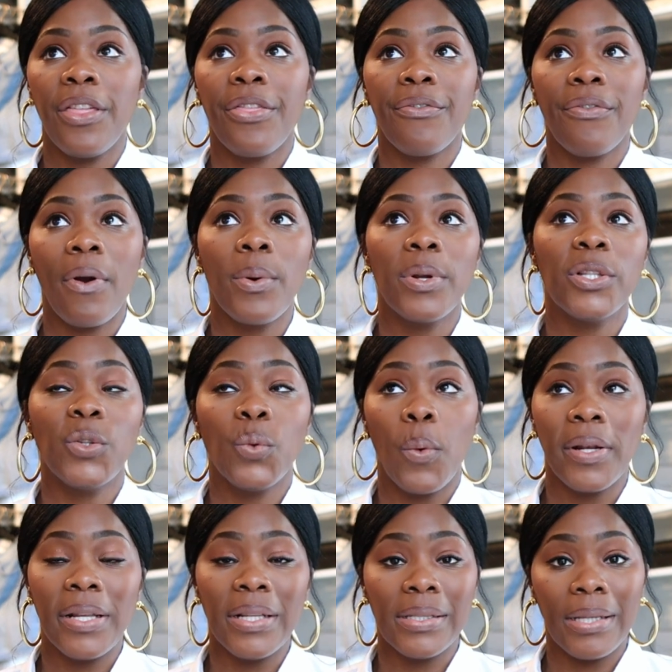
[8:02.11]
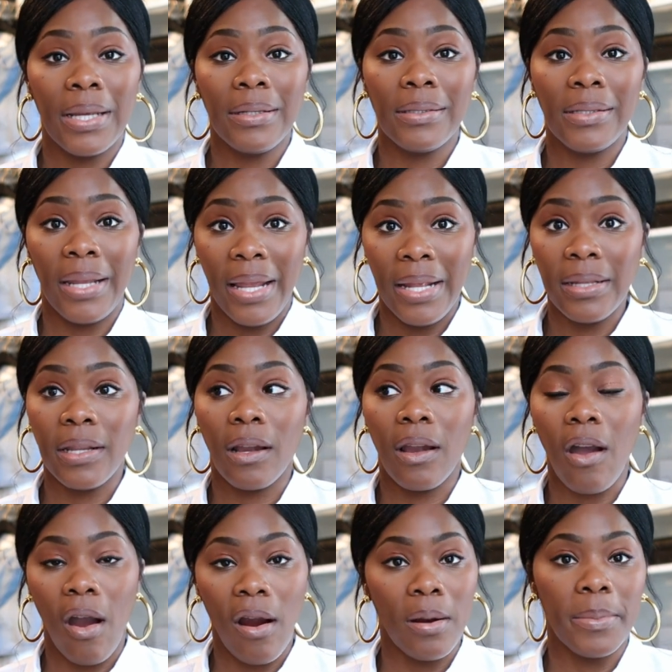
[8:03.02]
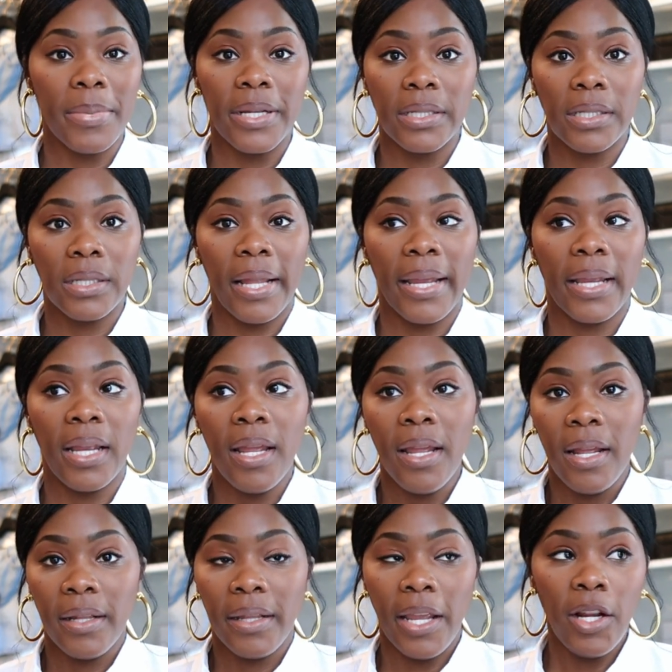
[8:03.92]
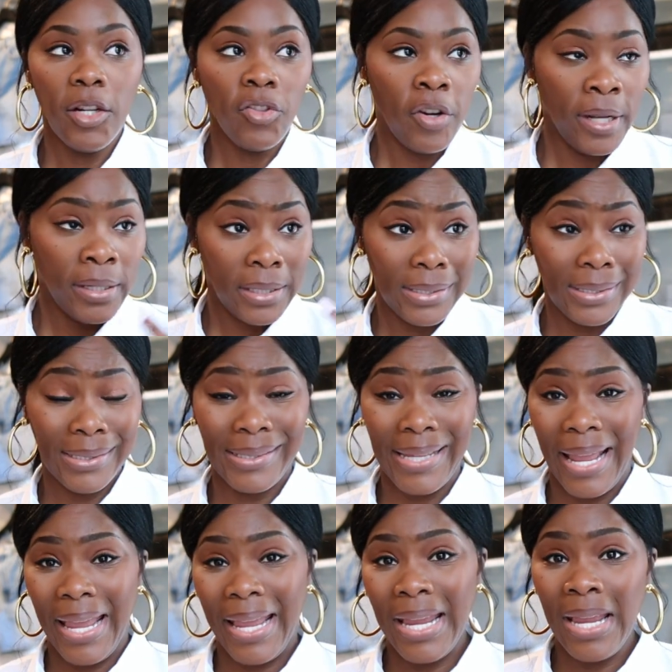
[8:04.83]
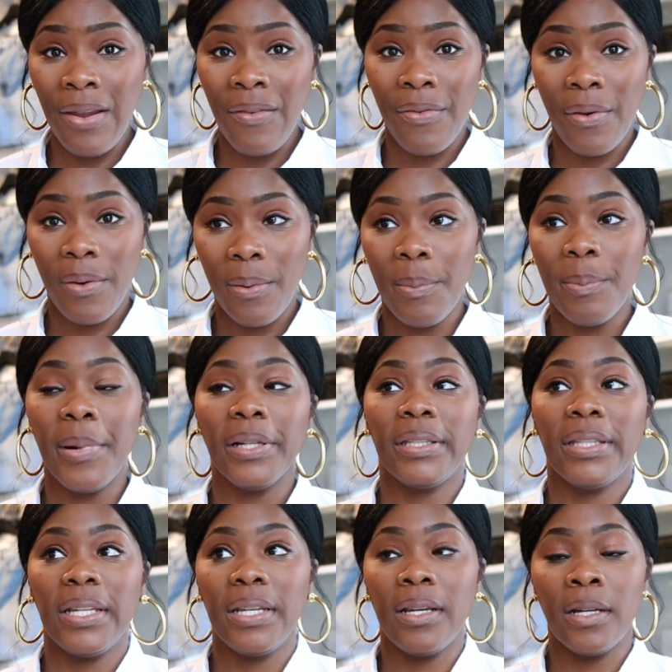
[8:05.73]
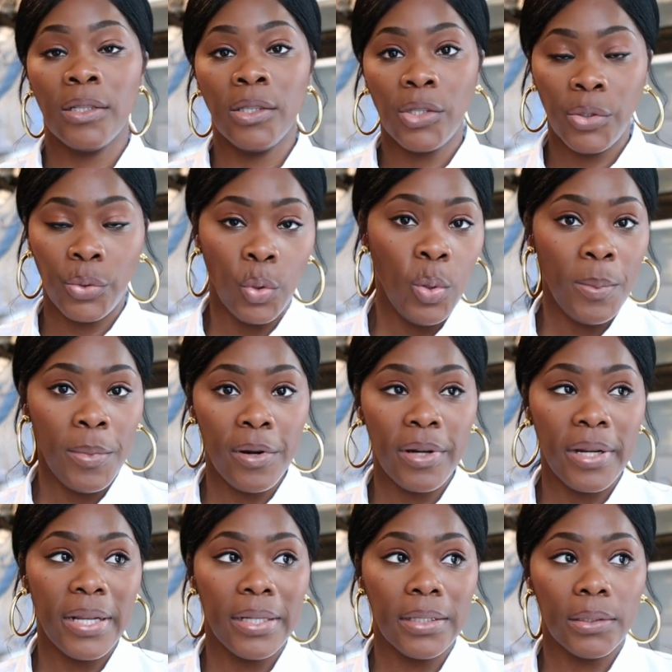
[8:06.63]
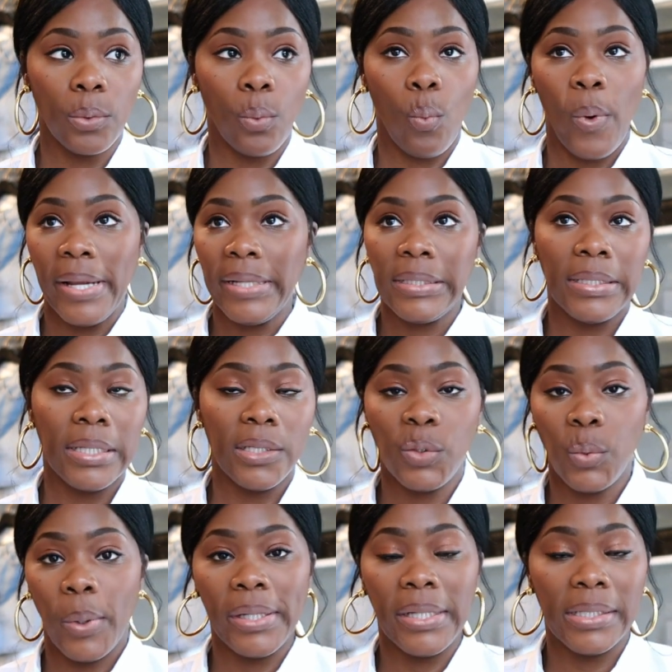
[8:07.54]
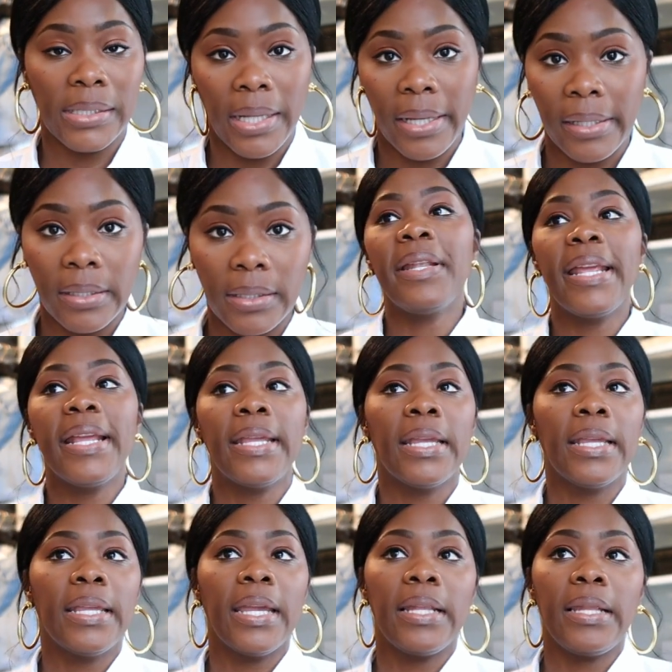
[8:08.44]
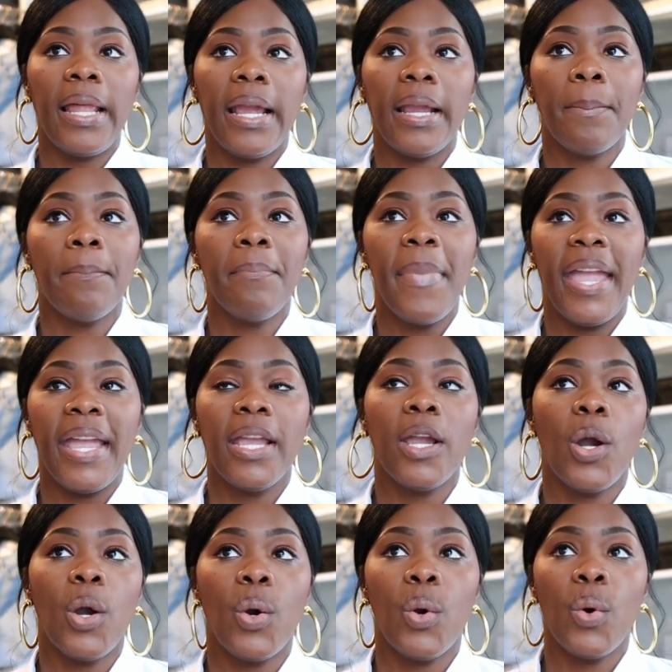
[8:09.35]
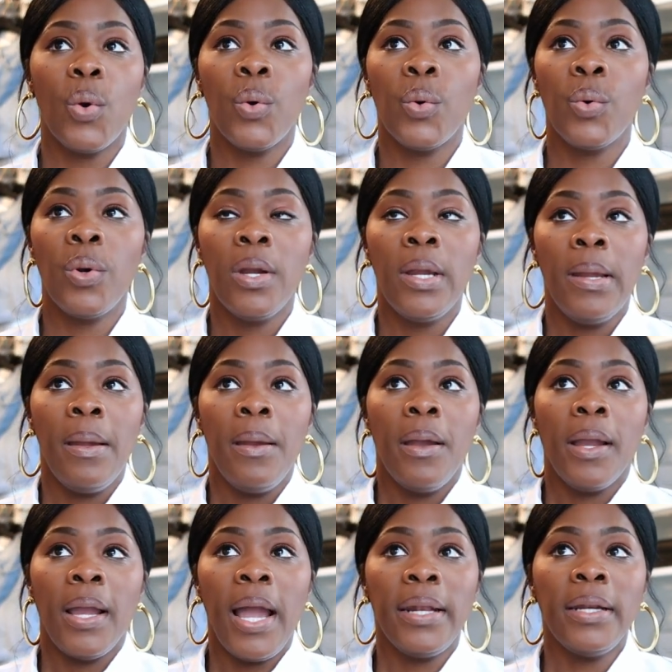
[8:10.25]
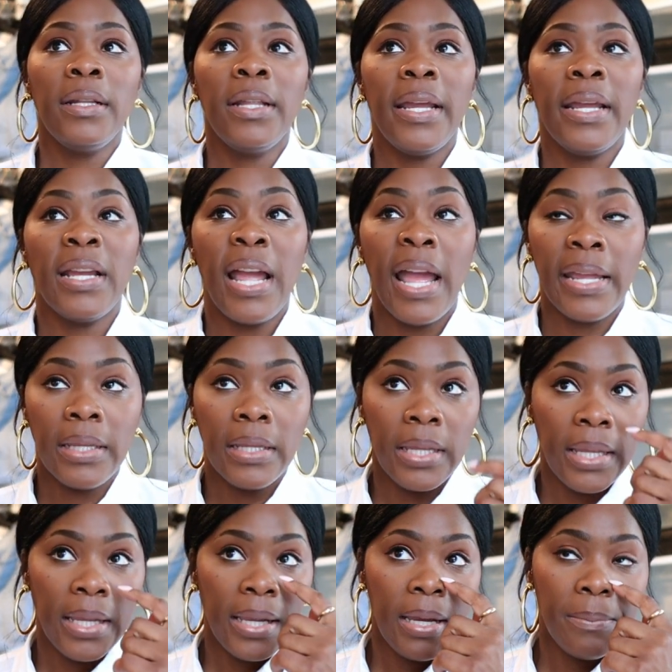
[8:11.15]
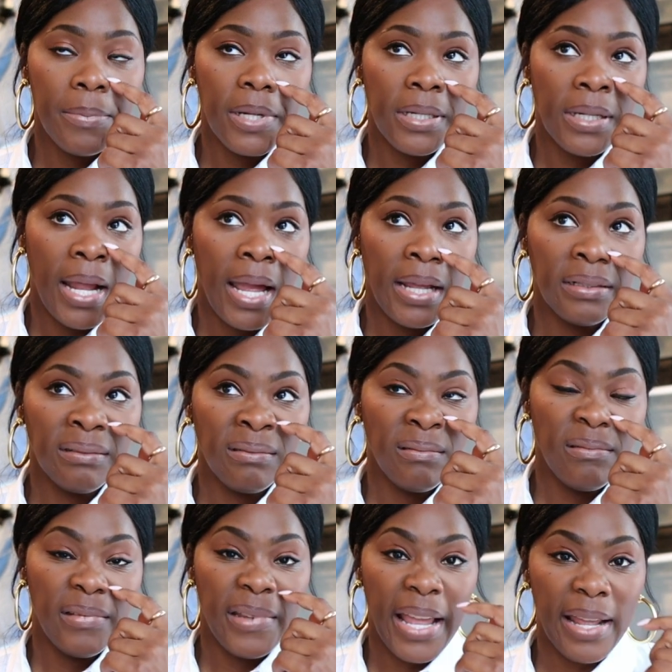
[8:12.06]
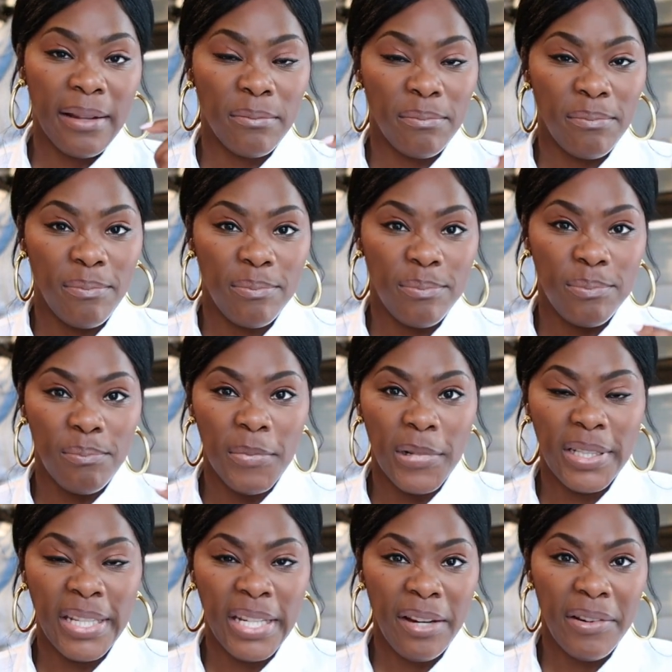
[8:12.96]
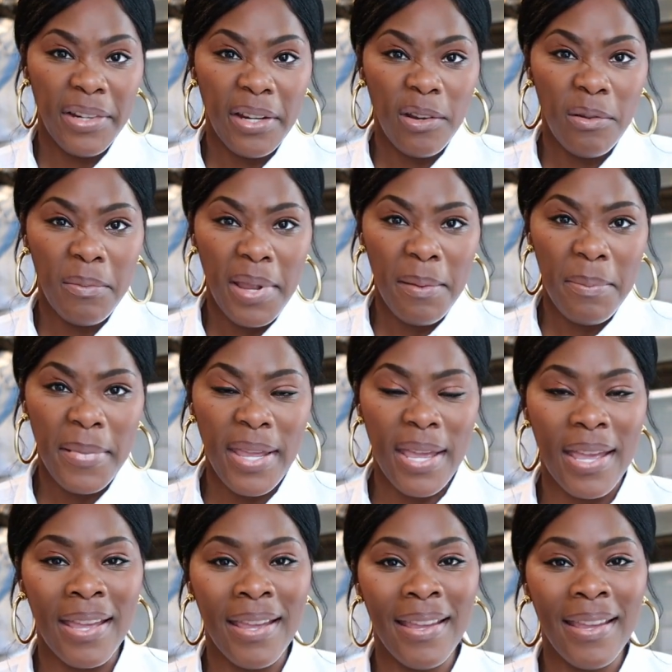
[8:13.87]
throwing 20 cents in the garbage. Like they're trying to save, but the consumer is wasting 20 cents. Maybe they can get like mango, kind of like IKEA, but not that material maybe.